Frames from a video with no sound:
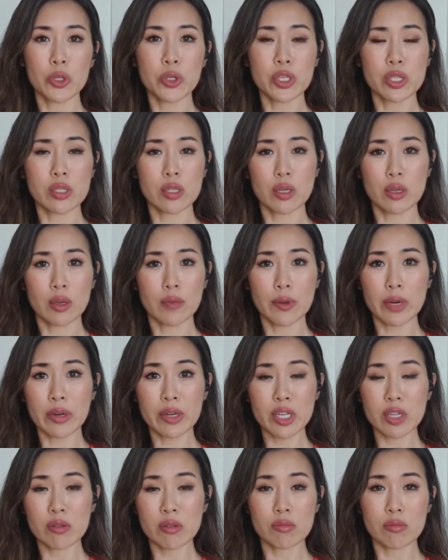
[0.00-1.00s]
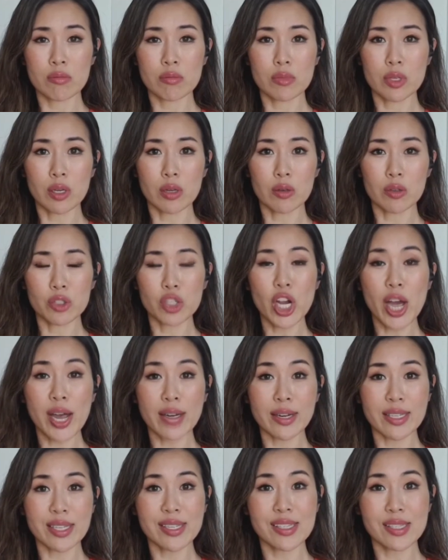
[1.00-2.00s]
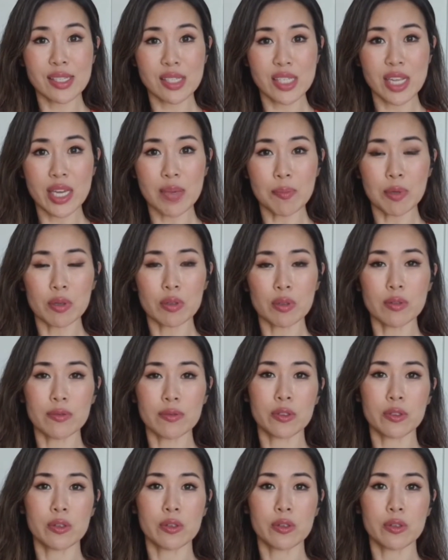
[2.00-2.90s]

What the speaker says: which is a very, you know, Chinese staple